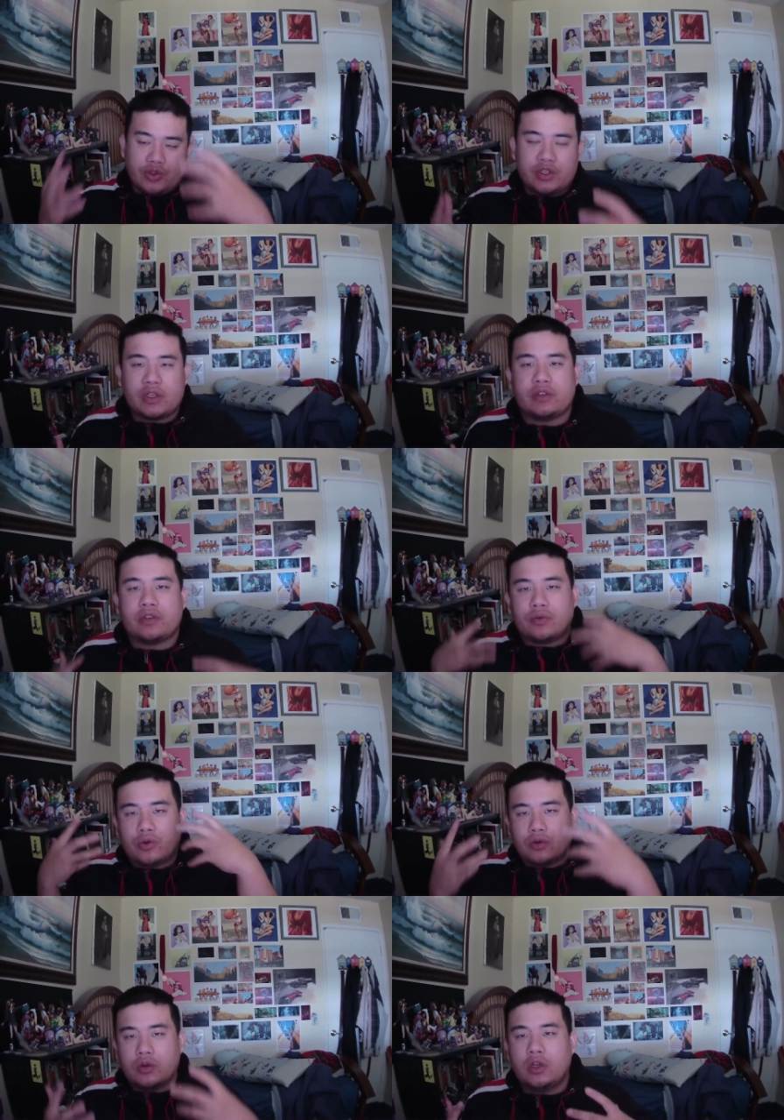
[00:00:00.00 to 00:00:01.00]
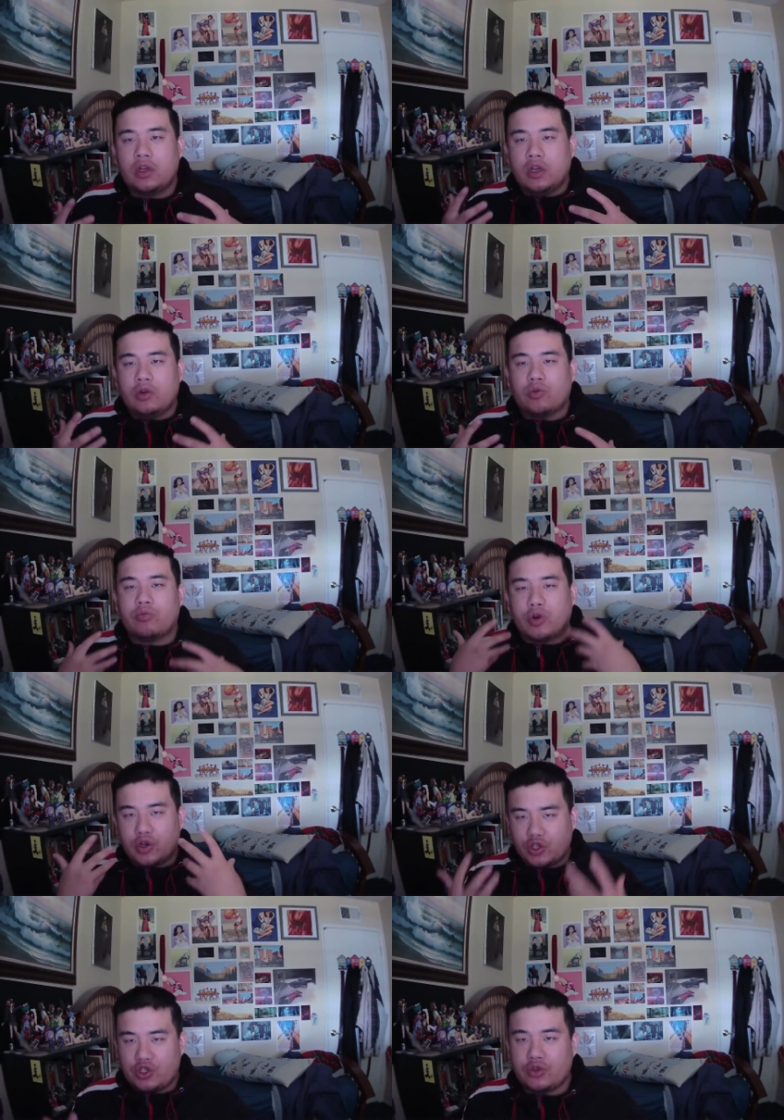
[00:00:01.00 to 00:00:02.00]
things will will
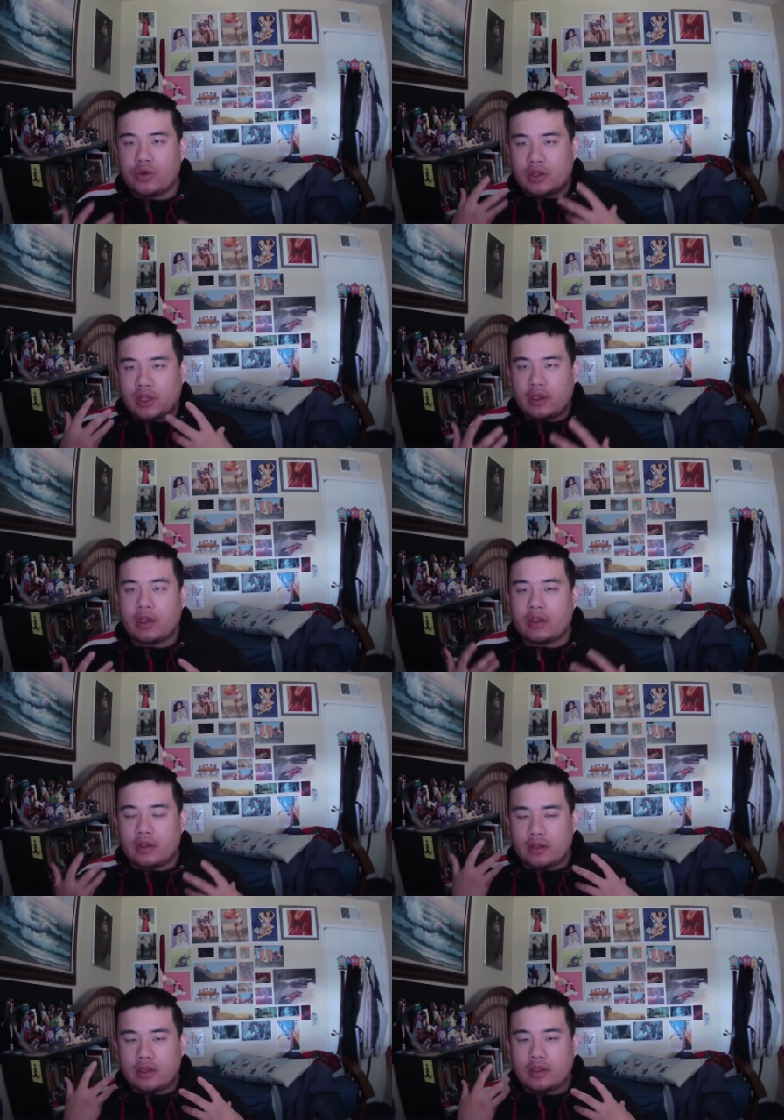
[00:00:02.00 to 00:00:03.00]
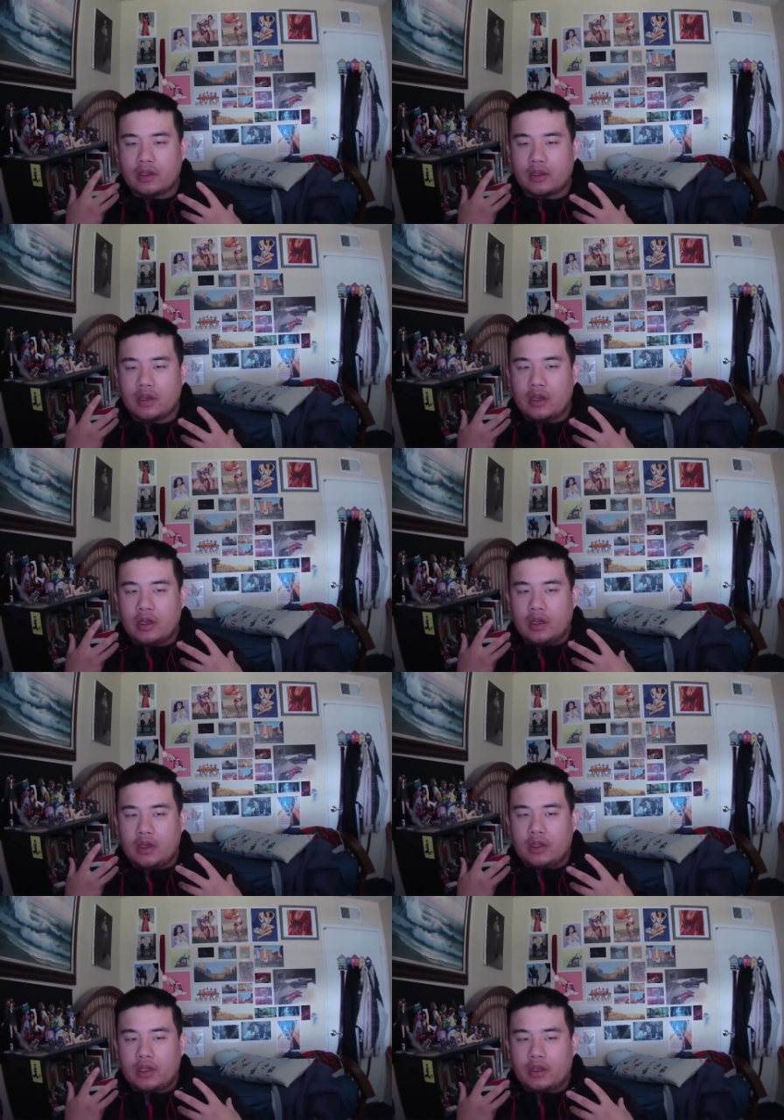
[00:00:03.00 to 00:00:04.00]
push you and like and and like
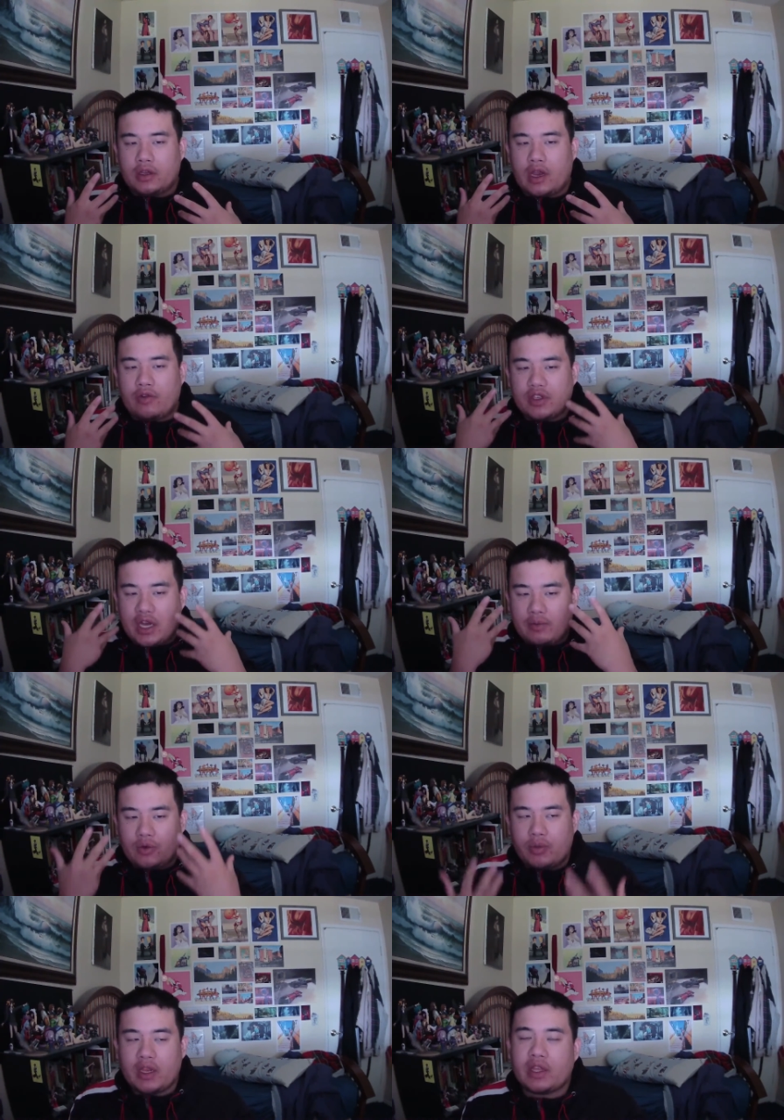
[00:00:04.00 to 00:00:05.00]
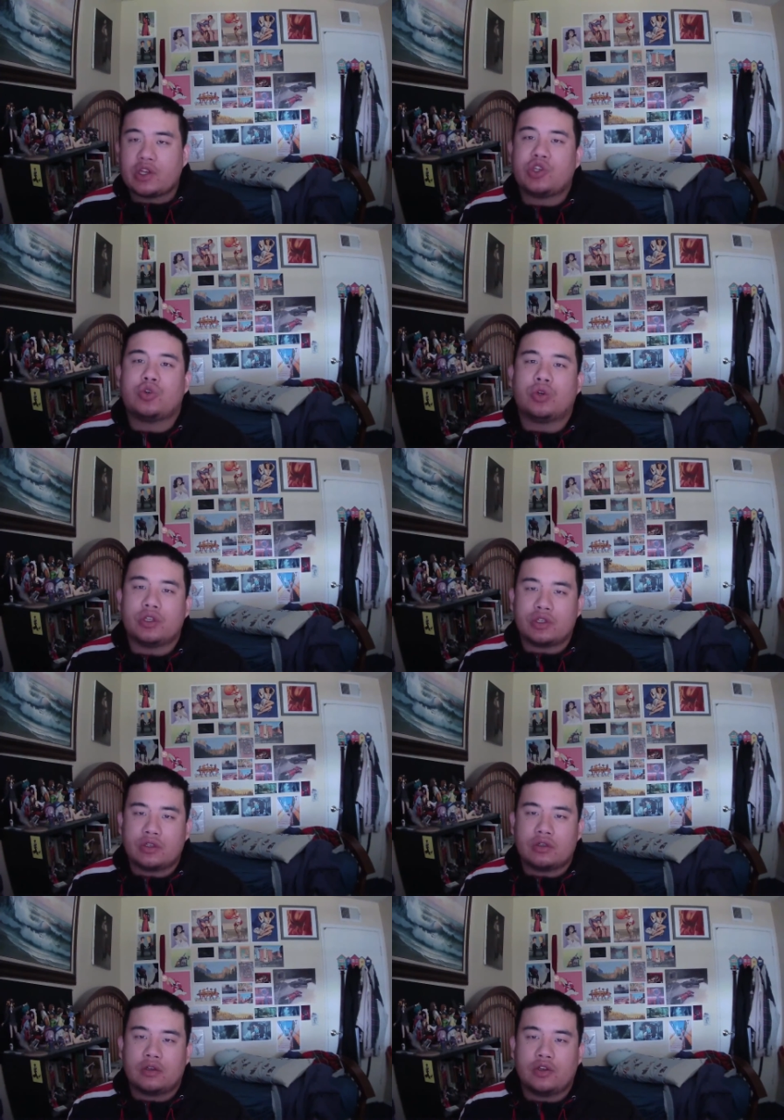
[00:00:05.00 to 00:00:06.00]
like every time you make that
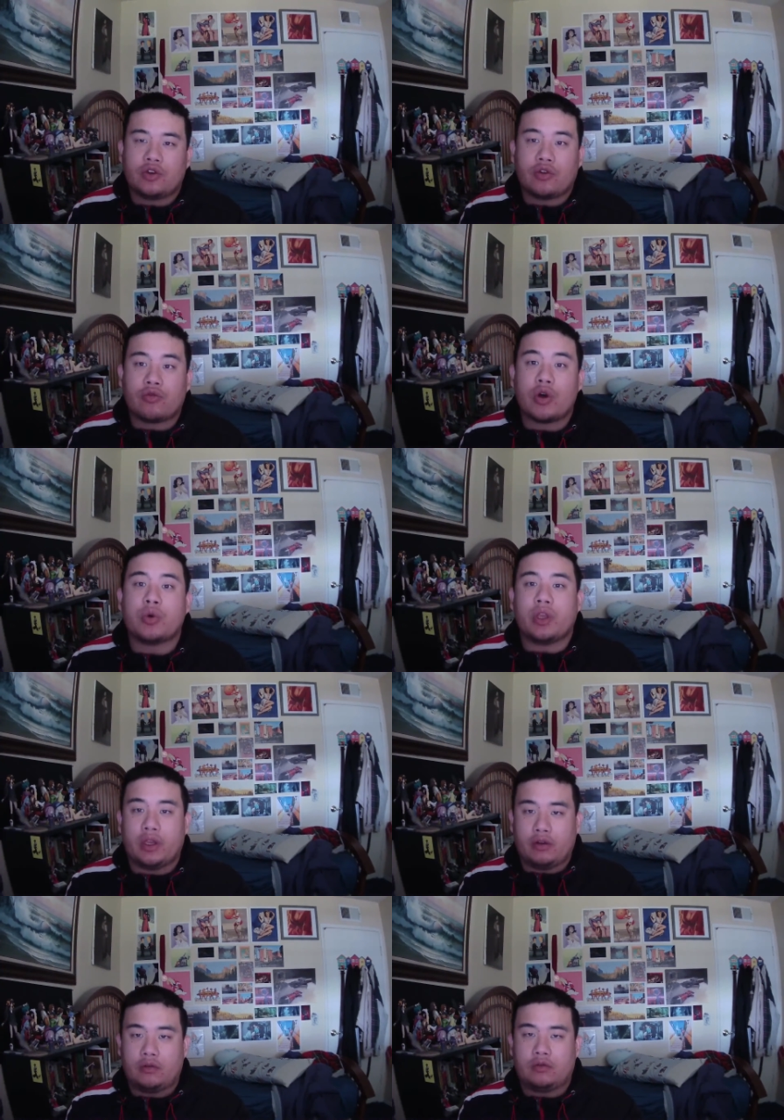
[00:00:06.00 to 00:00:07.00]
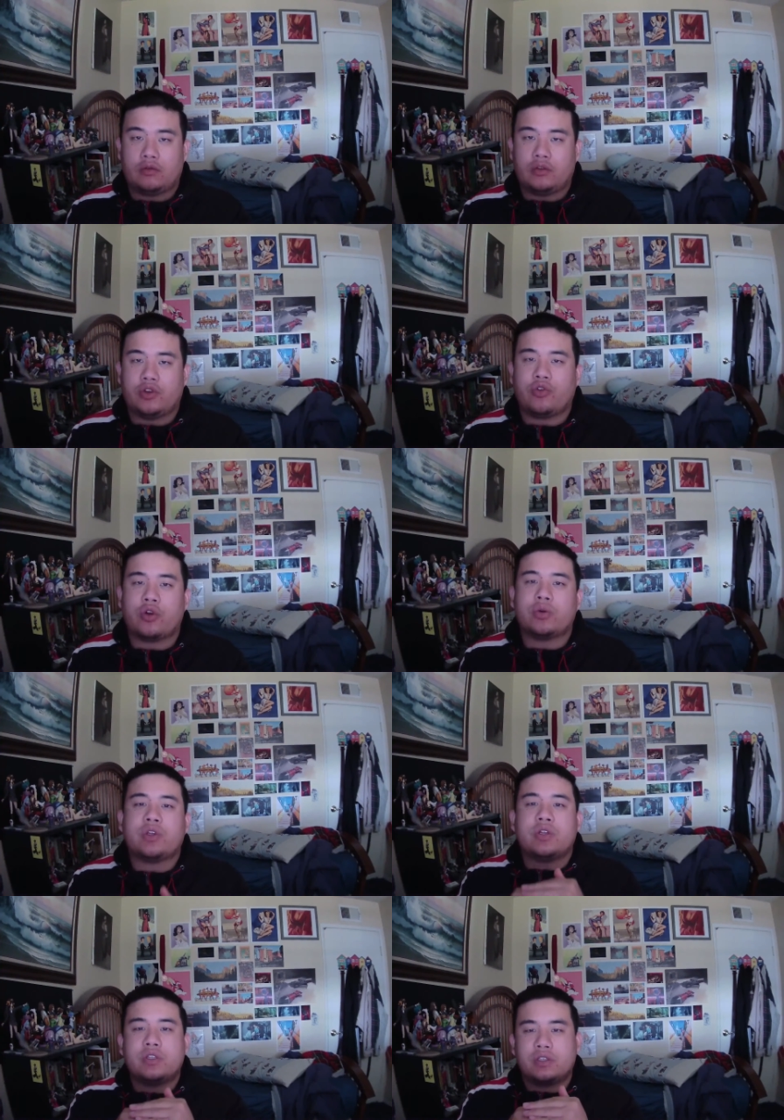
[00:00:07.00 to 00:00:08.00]
choice, you're growing it. You're growing
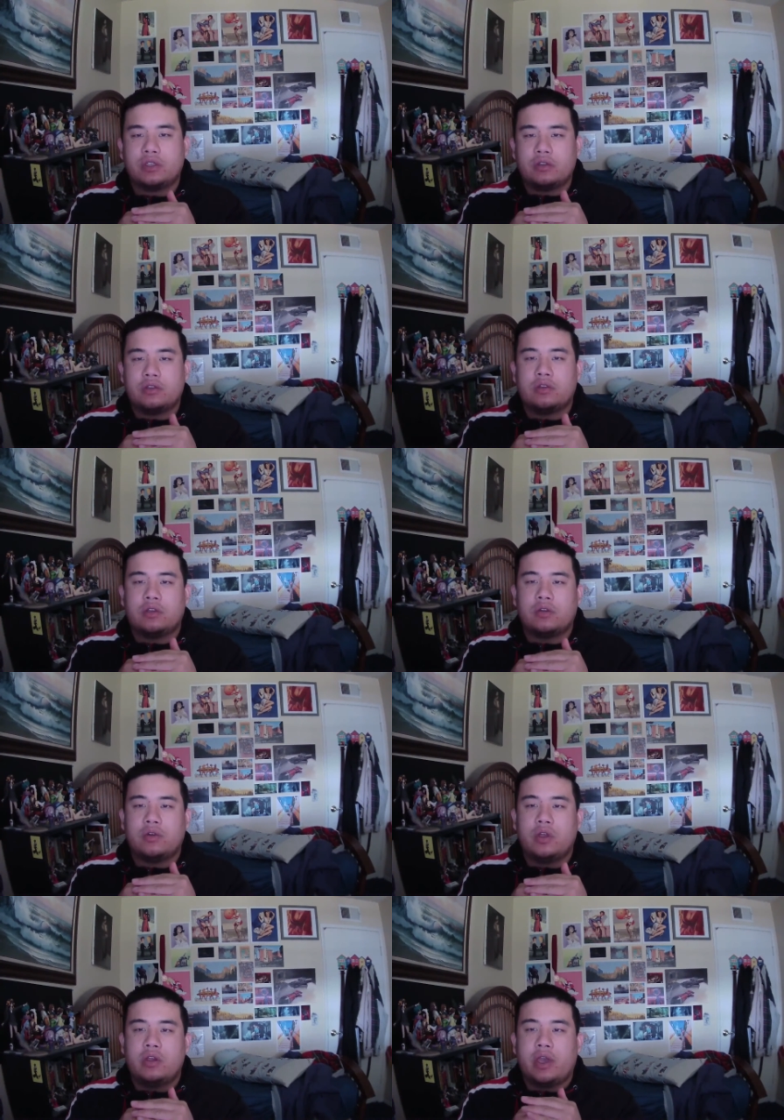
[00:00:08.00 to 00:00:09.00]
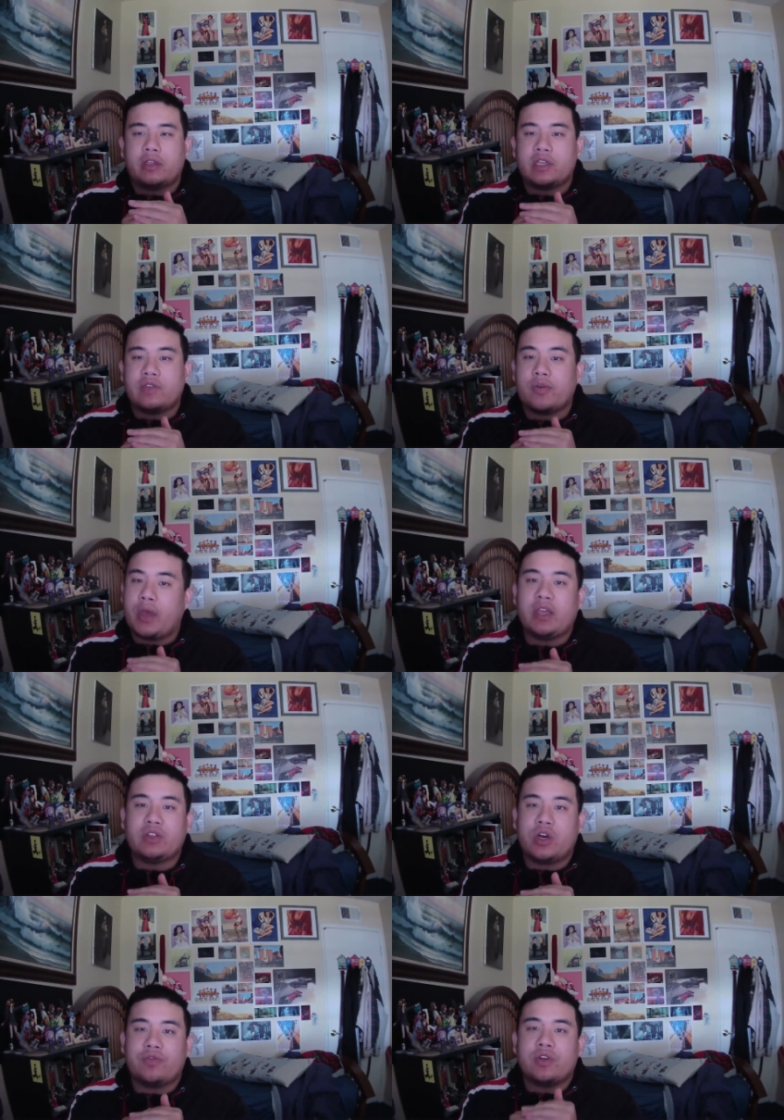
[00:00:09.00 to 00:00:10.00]
your instinct, you know? And like if it pays
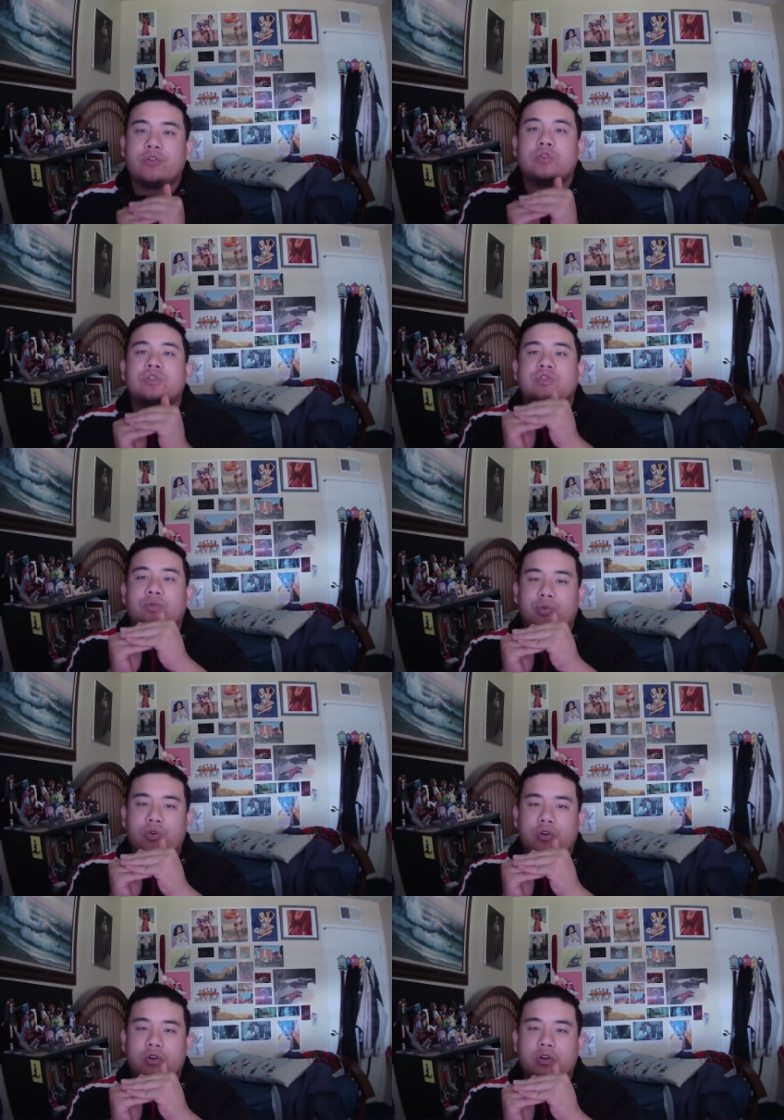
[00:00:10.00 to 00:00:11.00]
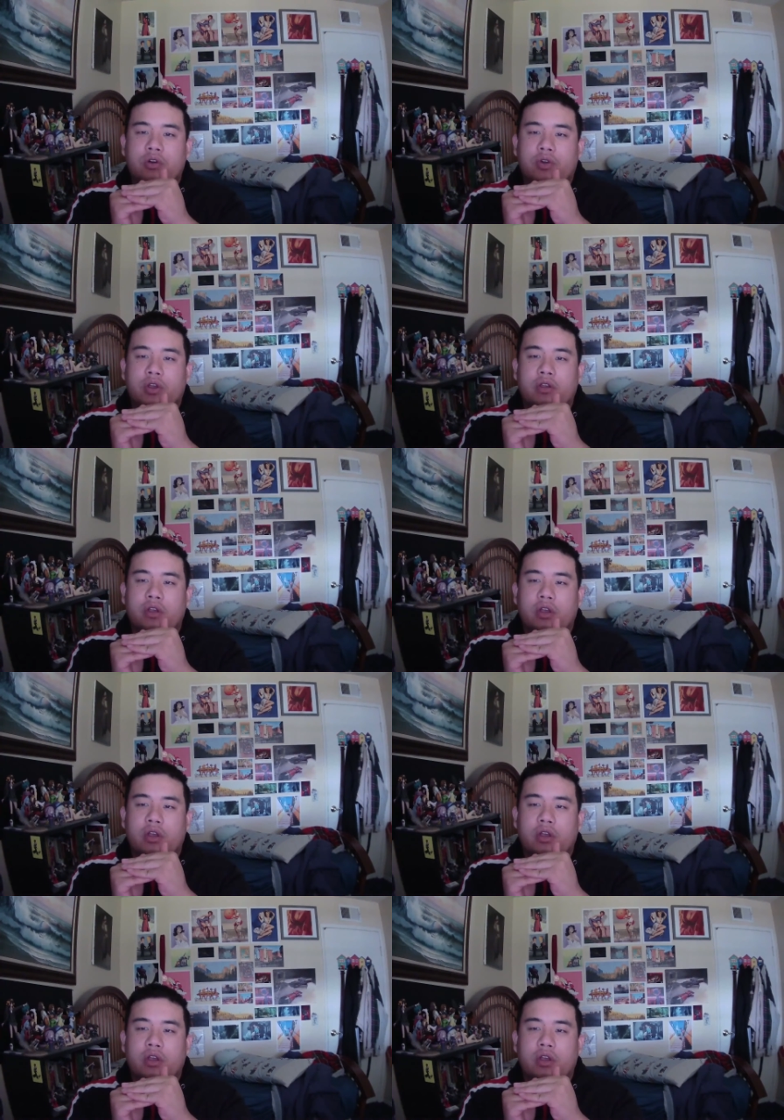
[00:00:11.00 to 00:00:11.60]
off, it grows even more, right?